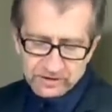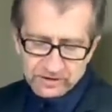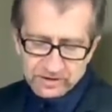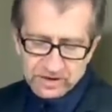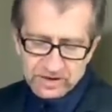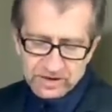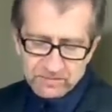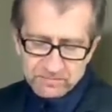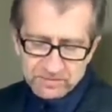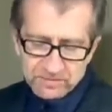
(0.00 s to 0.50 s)

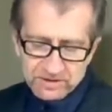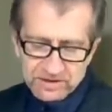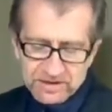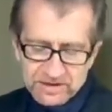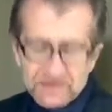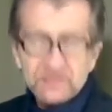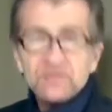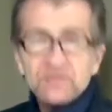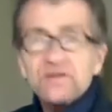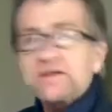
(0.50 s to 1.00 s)
Keep
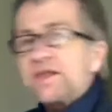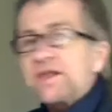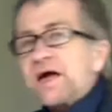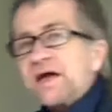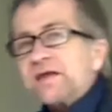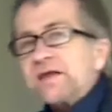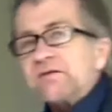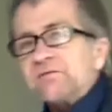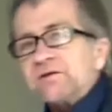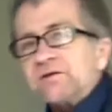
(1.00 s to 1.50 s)
in the
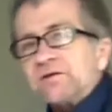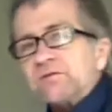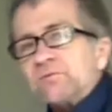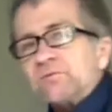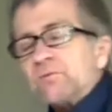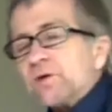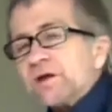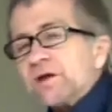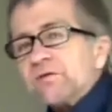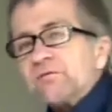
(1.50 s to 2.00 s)
light of it.
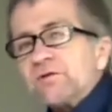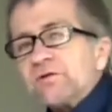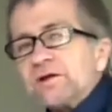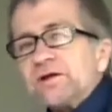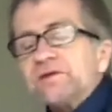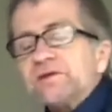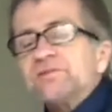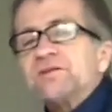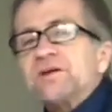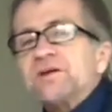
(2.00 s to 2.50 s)
Whatever it
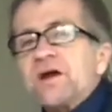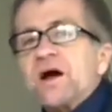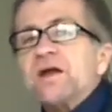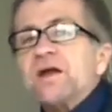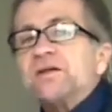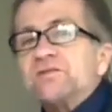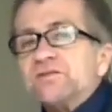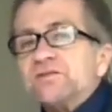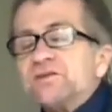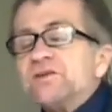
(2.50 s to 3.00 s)
is that
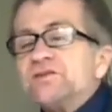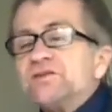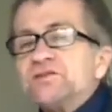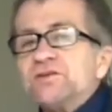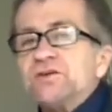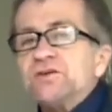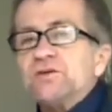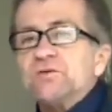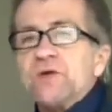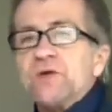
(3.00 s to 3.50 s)
God is
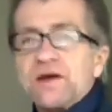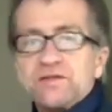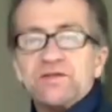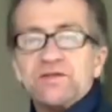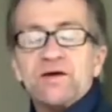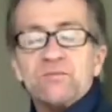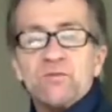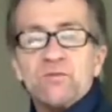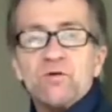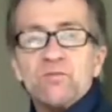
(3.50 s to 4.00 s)
teaching you at
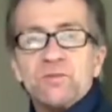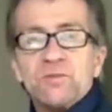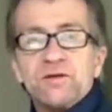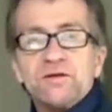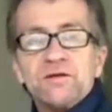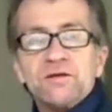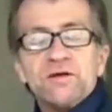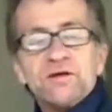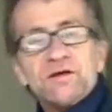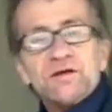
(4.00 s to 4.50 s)
that moment,
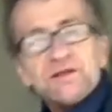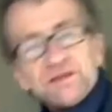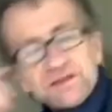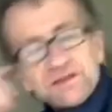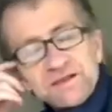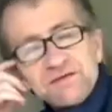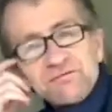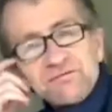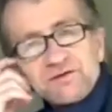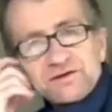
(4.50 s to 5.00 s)

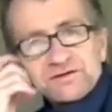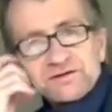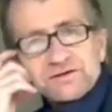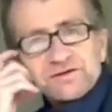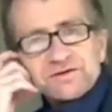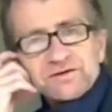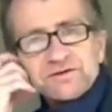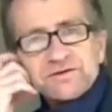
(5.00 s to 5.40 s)
live it.